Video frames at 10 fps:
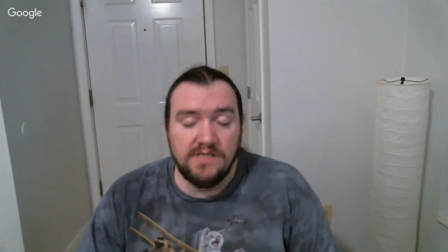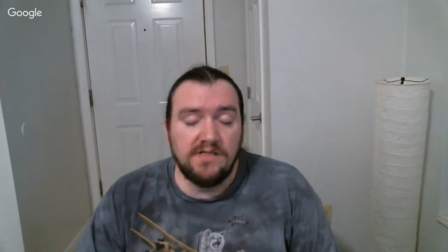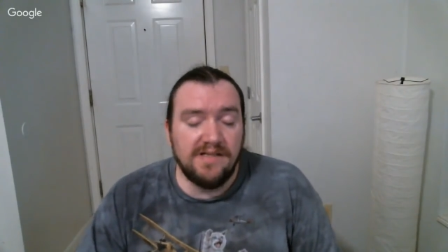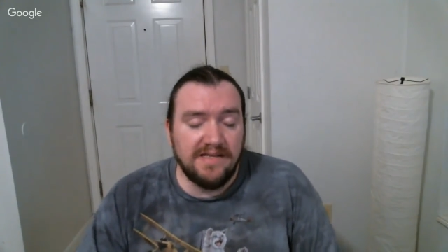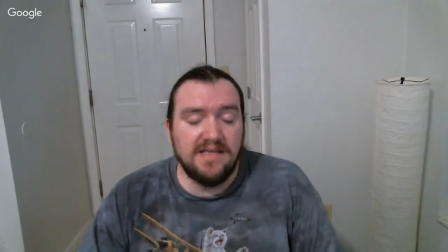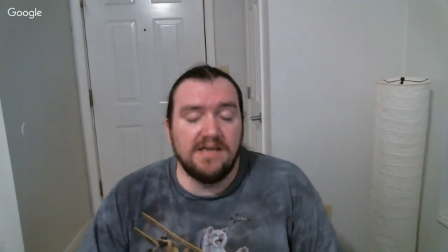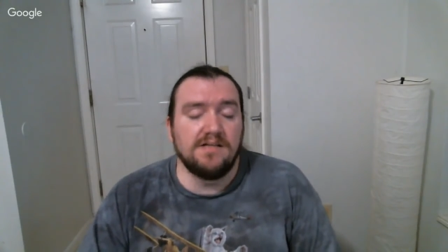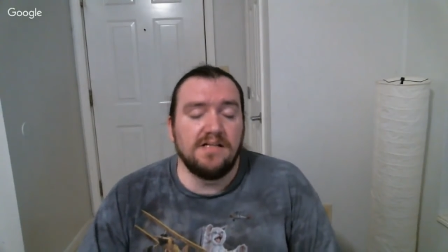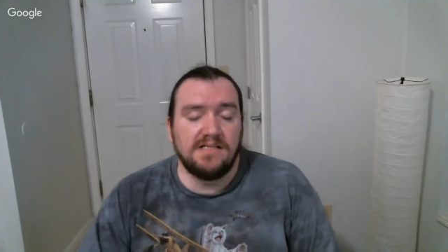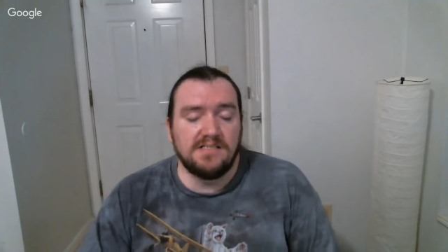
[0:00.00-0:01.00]

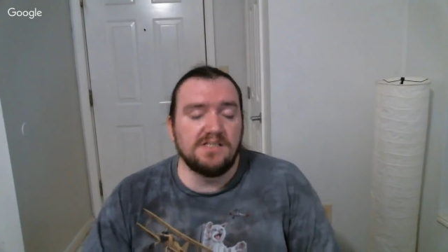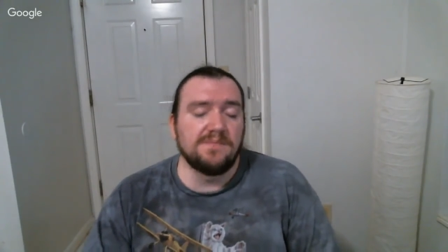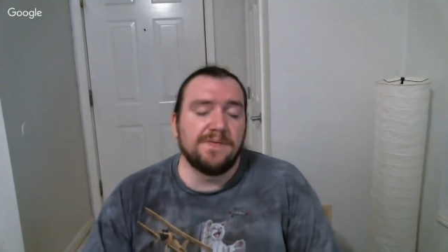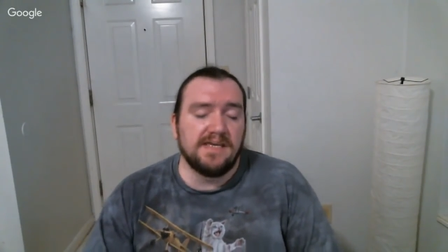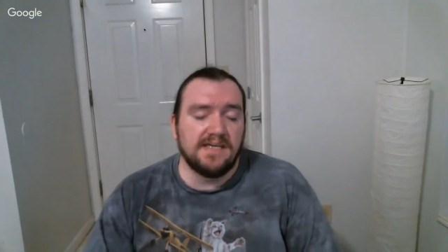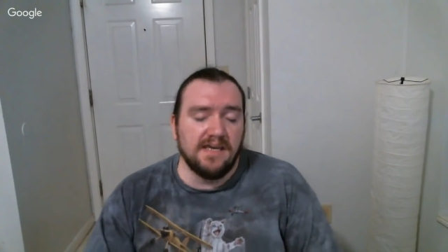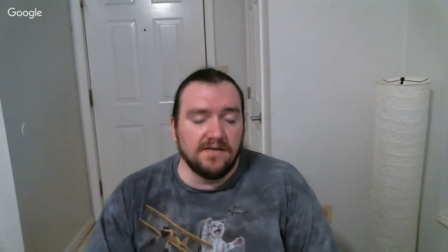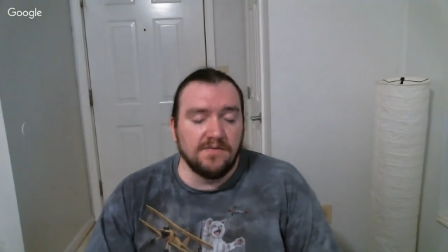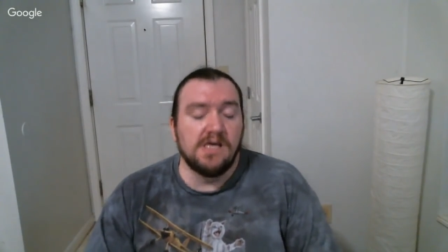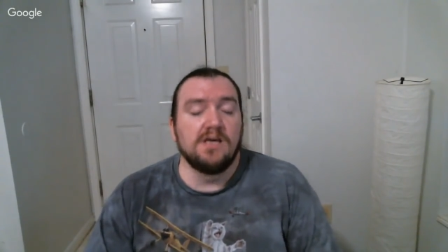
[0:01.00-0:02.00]
linearly speaking,
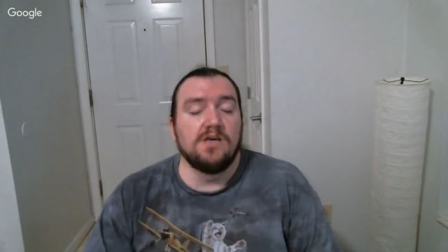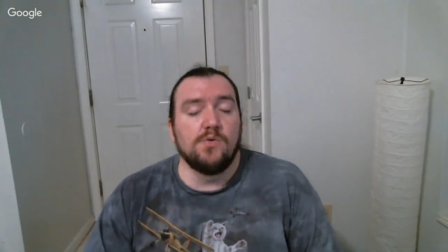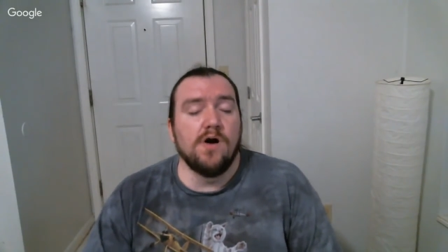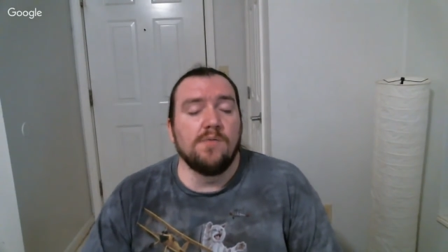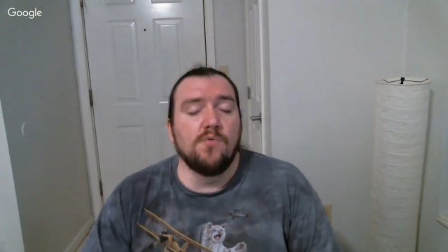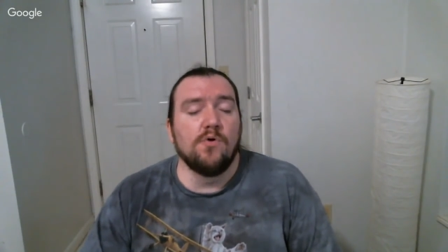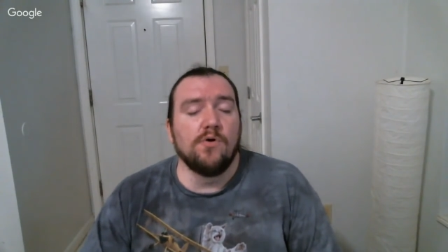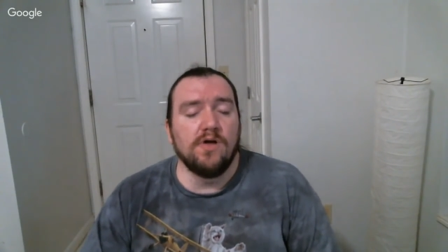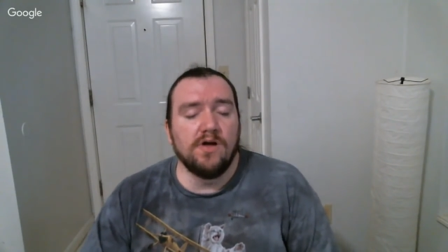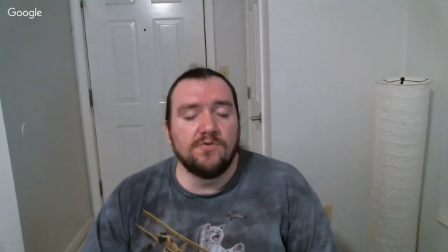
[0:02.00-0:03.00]
you are
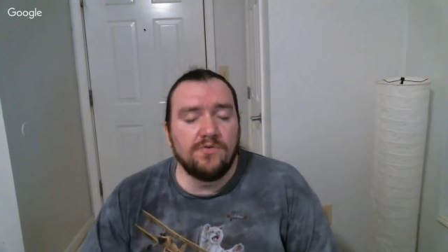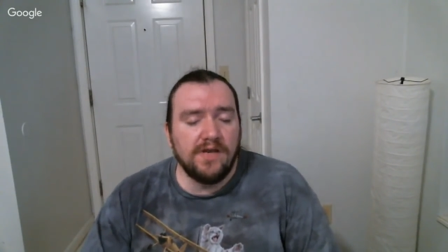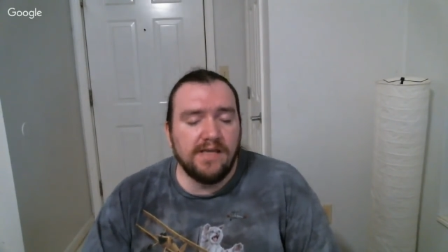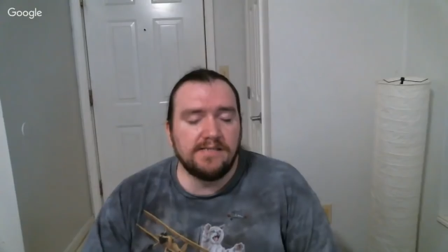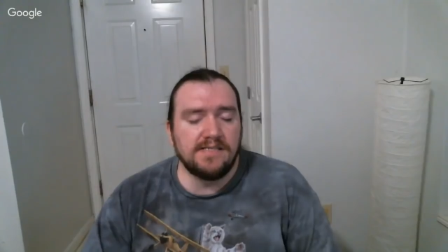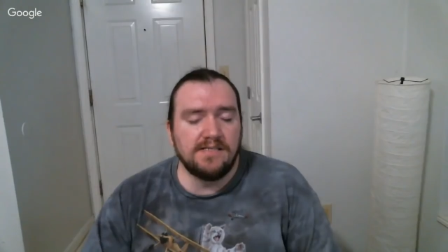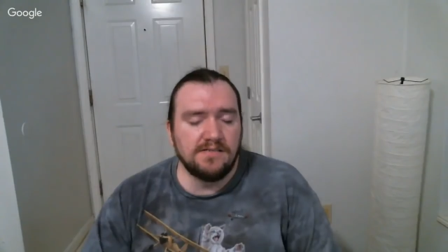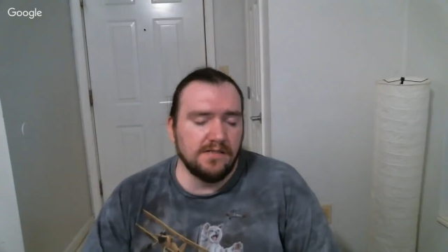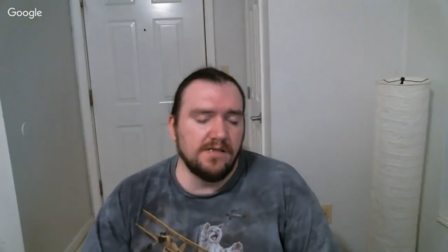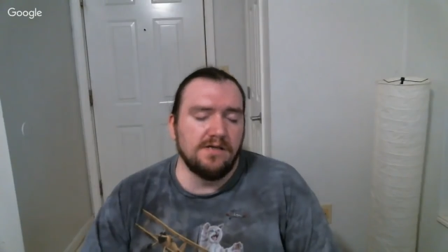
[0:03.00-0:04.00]
more a
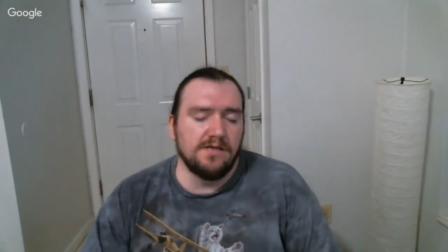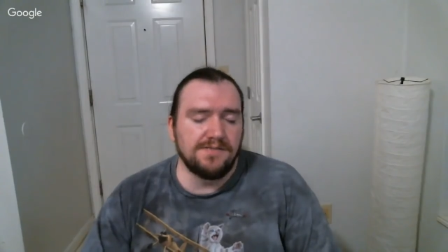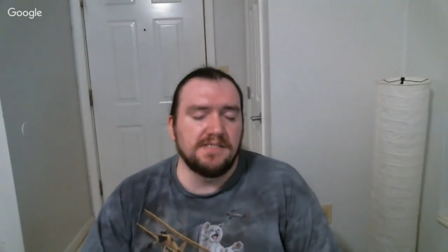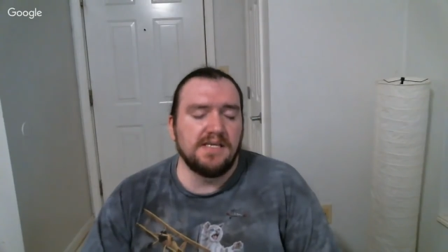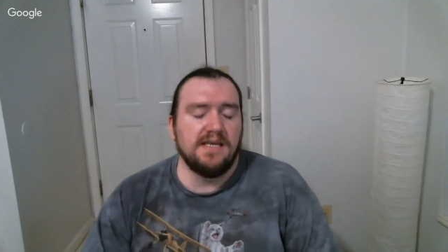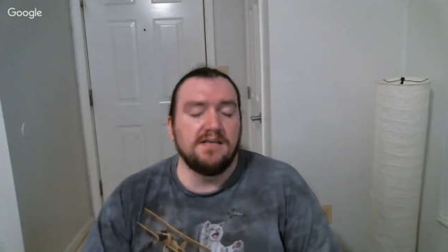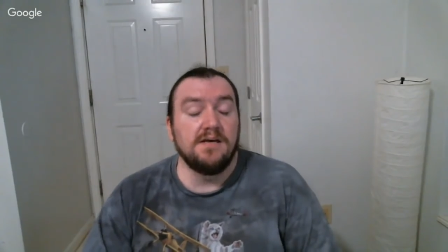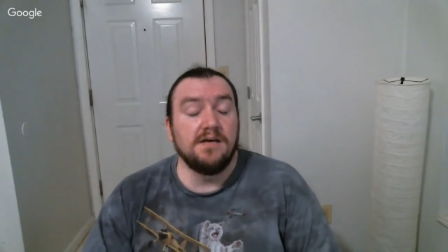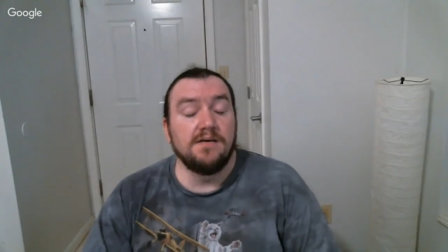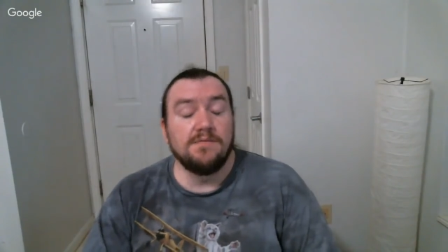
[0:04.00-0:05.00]
recent earth seed
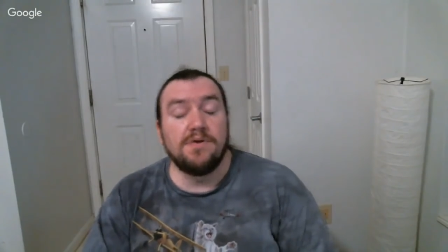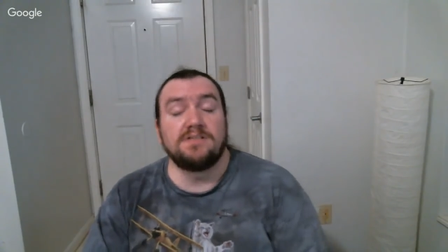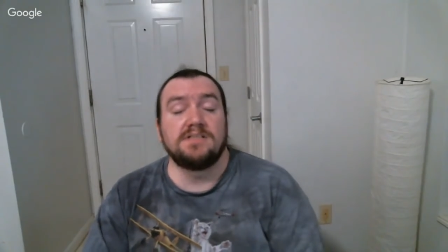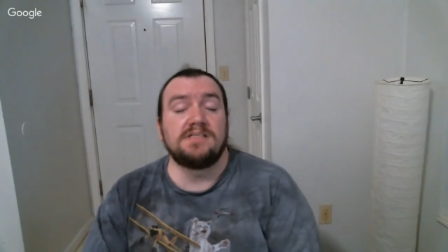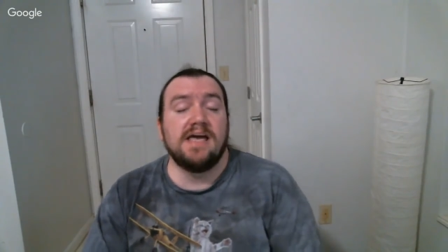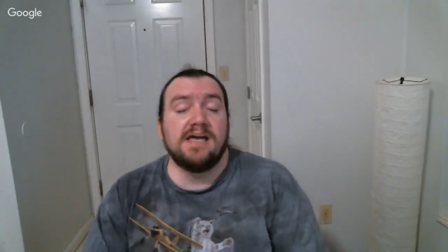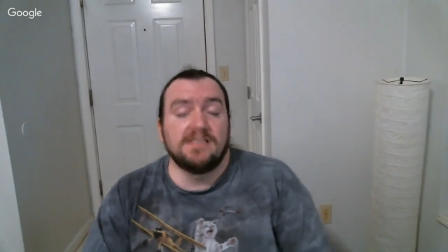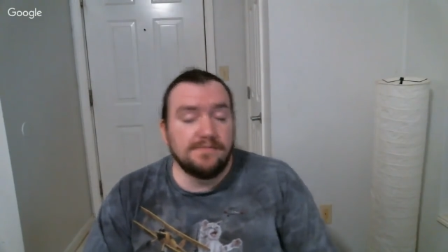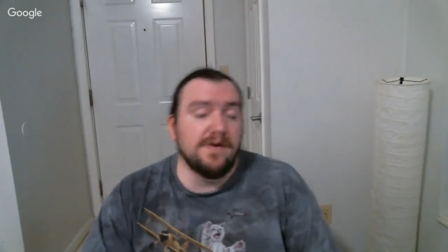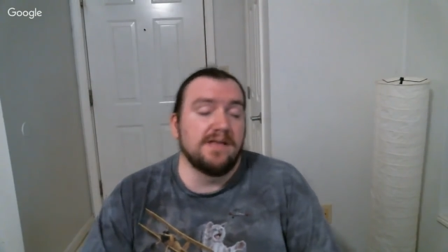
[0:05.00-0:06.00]

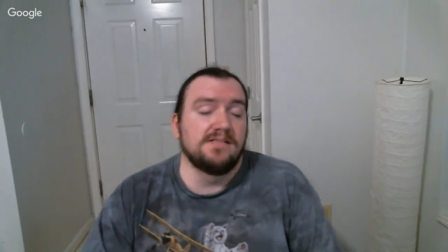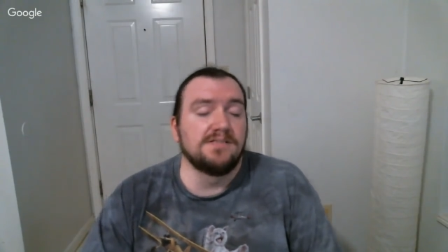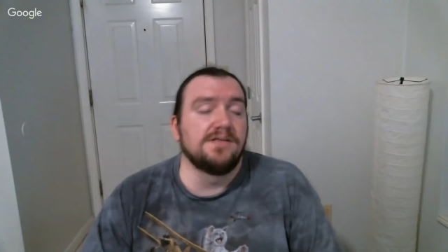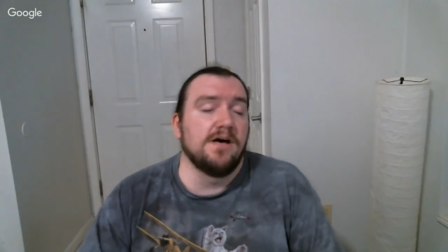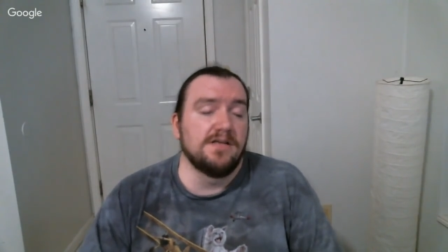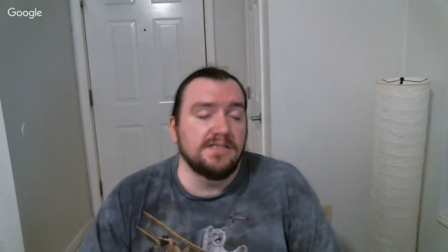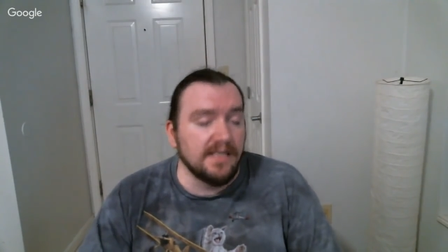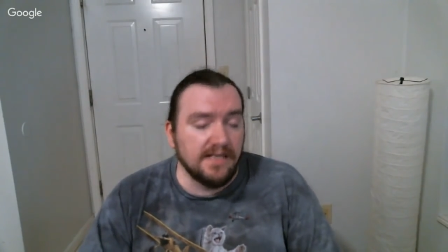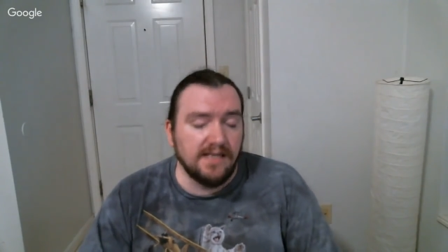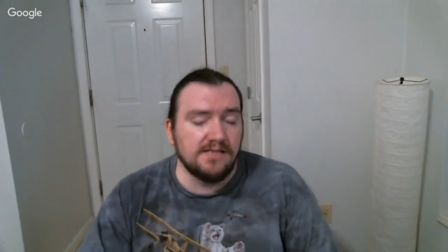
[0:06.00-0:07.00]
predecessed by the star
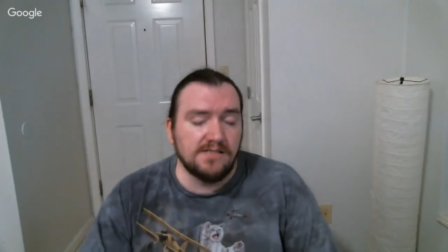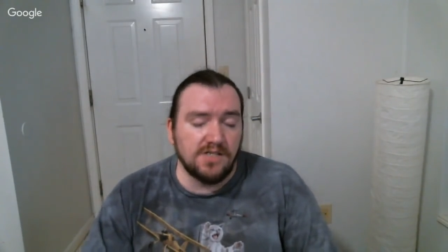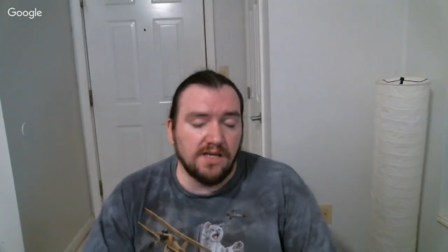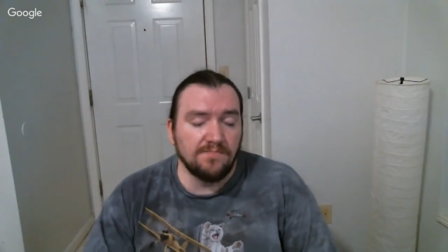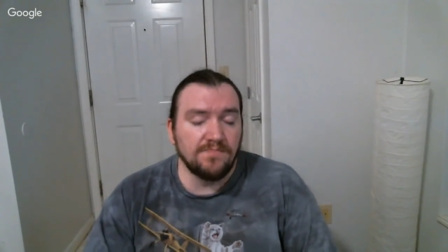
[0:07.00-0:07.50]
seed energy.